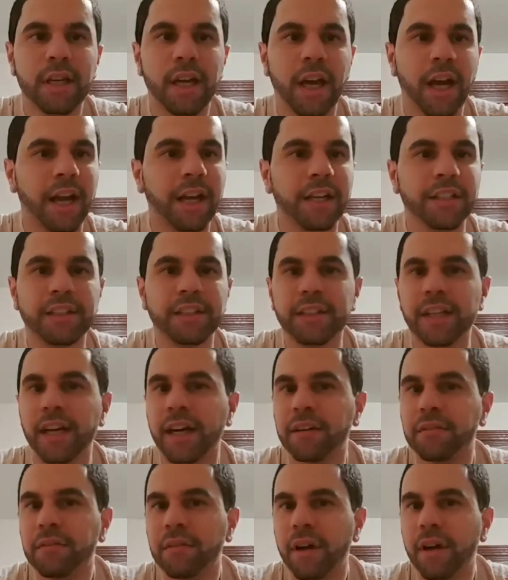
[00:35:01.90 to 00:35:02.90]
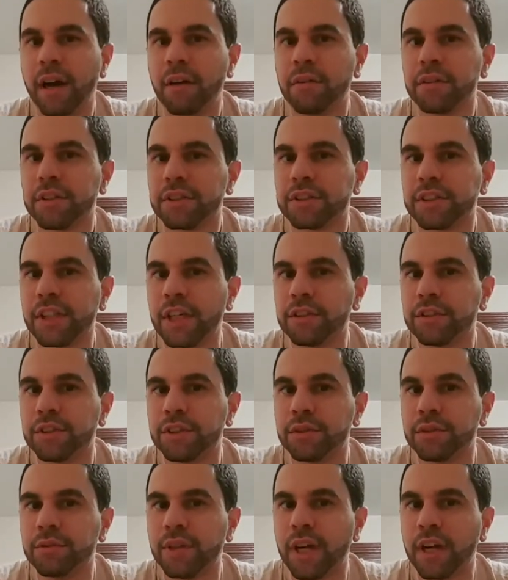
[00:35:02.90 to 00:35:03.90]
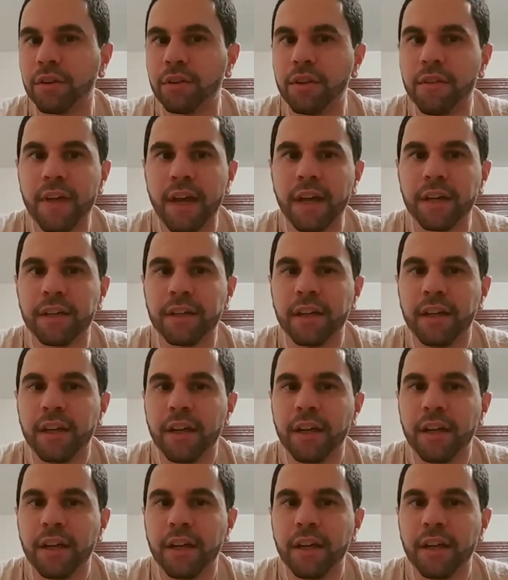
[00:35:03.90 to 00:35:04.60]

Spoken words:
And yeah, I would just say too, not only that,